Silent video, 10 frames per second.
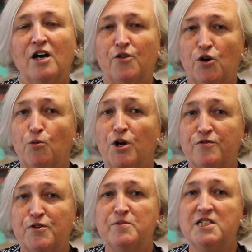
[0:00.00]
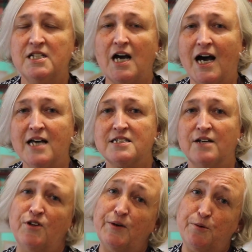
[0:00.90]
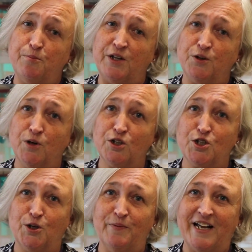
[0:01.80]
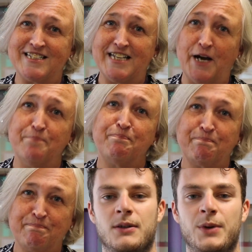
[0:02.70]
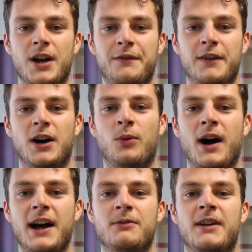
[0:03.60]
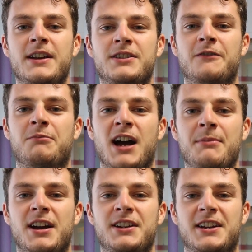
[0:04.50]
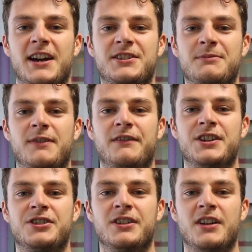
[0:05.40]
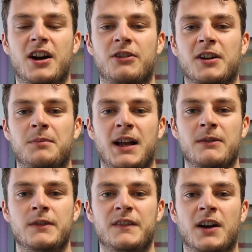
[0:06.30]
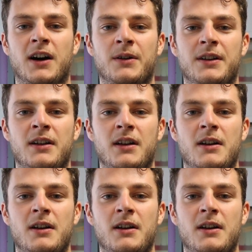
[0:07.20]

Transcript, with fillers: although one of them did ask if they could bring the World Cup next time. We offer a wide range of primary education provision across Blackburn with Darwen.